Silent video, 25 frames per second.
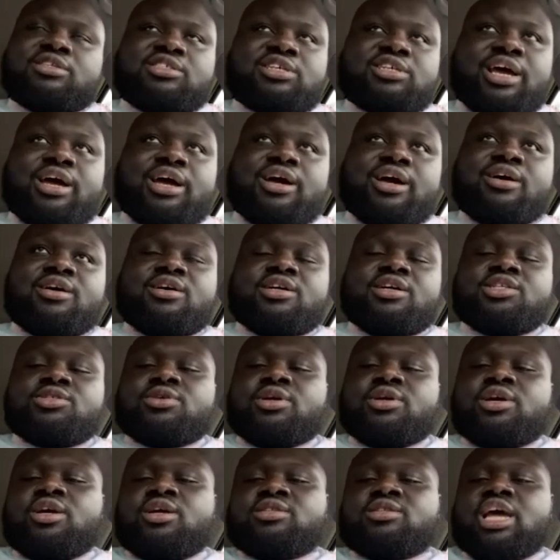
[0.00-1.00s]
childhood
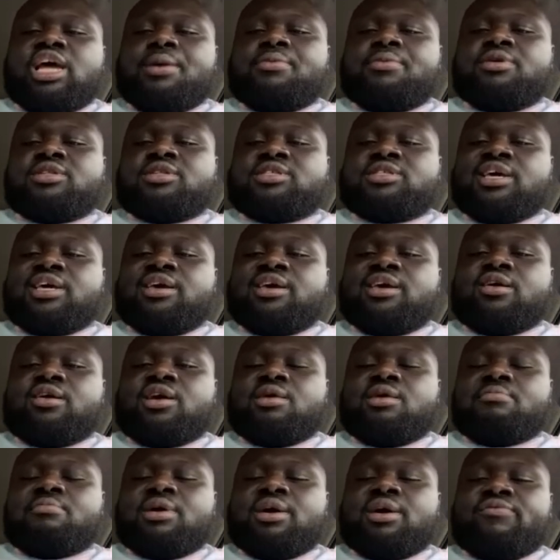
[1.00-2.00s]
dreams, able to take
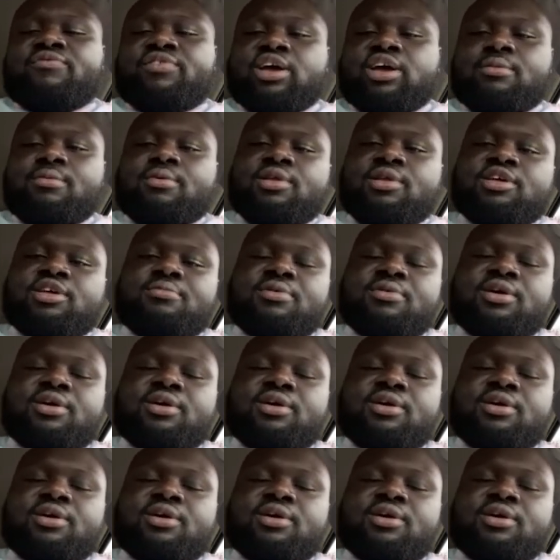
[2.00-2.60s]
care of my family,